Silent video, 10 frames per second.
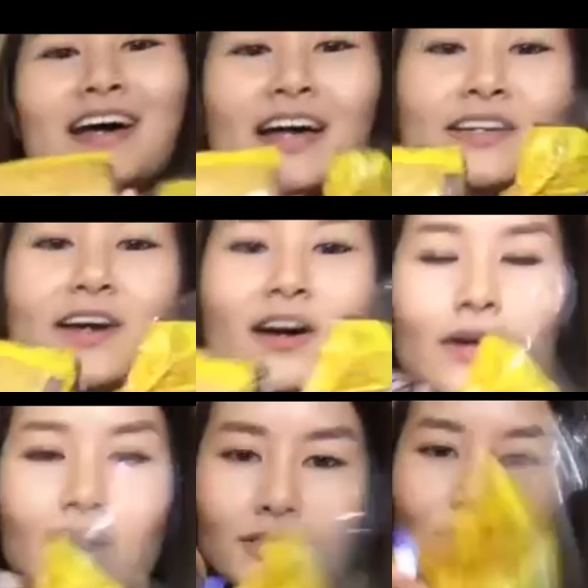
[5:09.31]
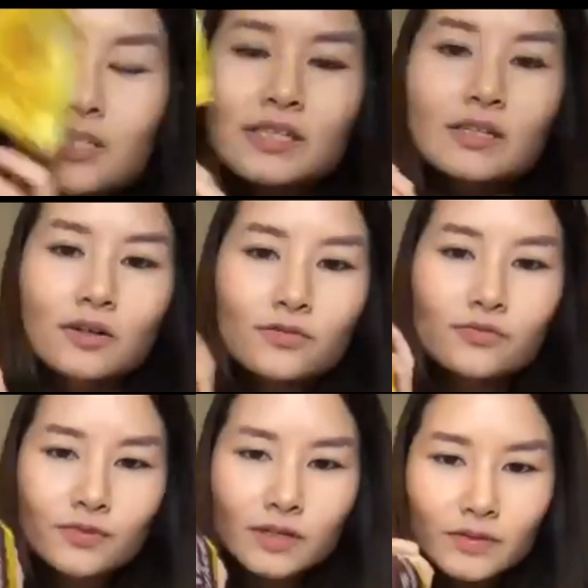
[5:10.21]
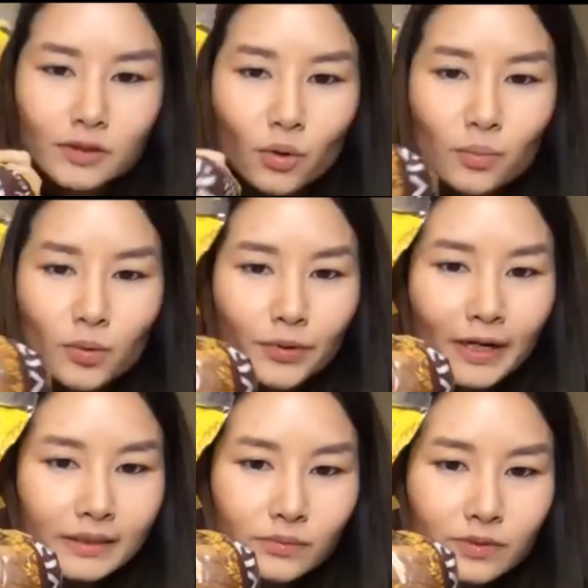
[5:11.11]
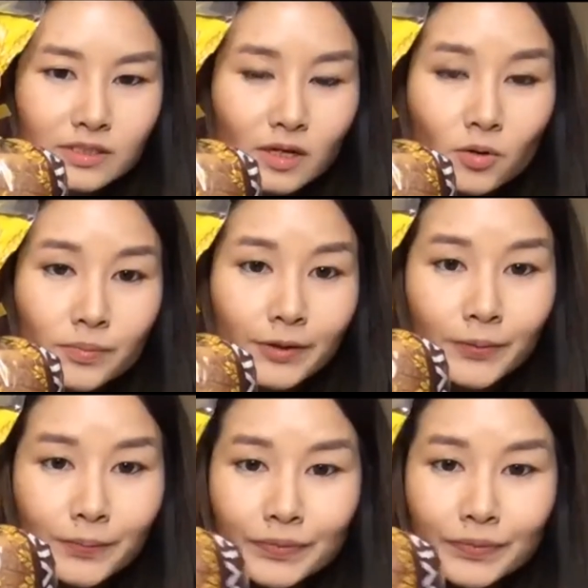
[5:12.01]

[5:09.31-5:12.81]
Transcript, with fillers: I got just a loaf of a normal bread, which is a whole meal.